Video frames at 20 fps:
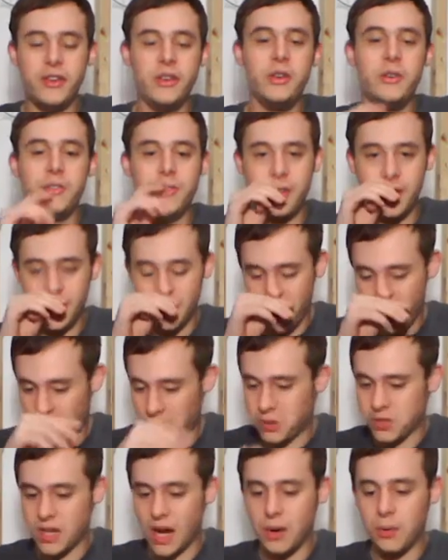new thing, though,
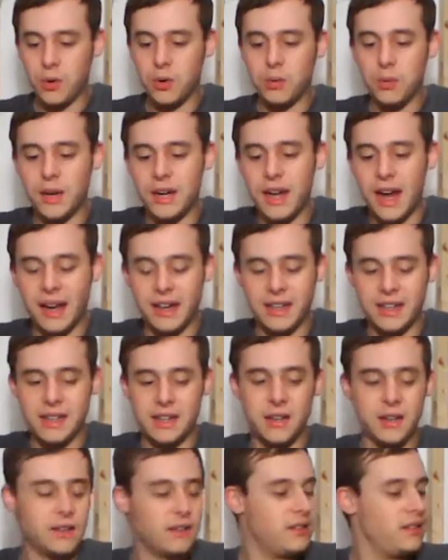which I will read on
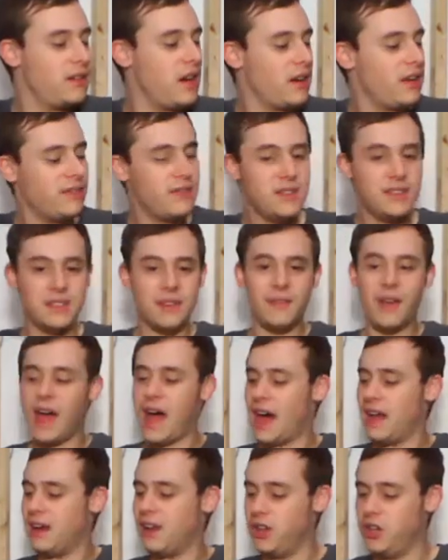here, none of these
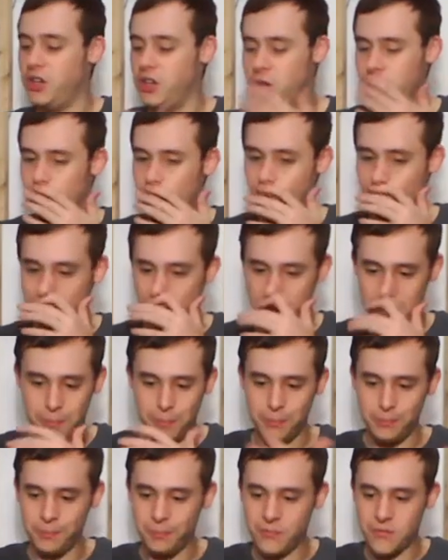had a new
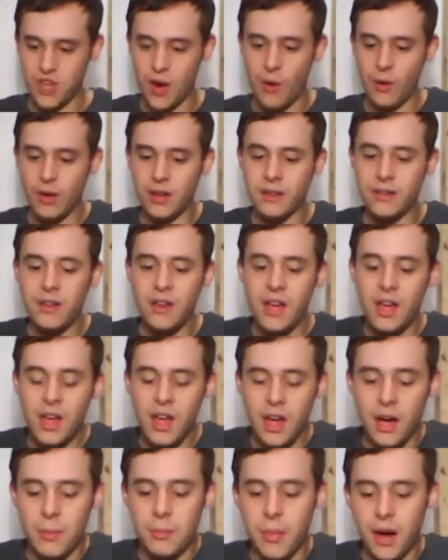token,
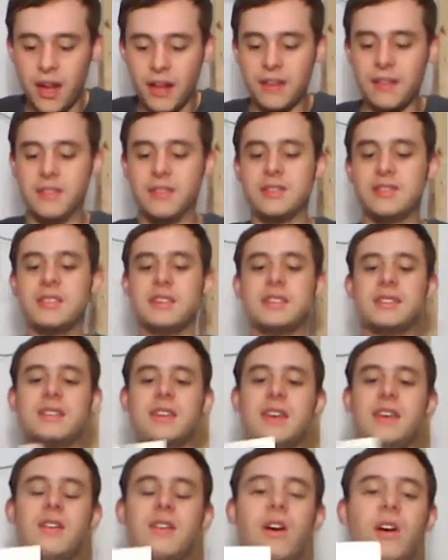but there's this
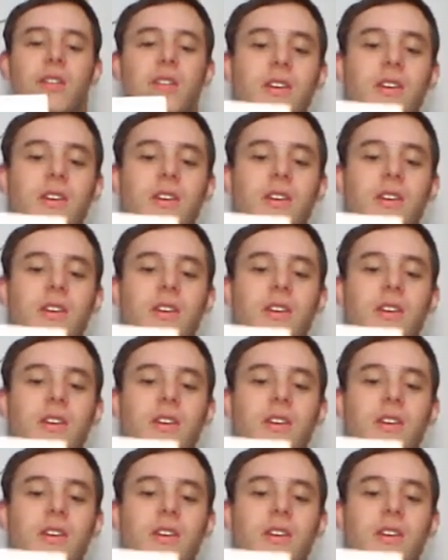thing called a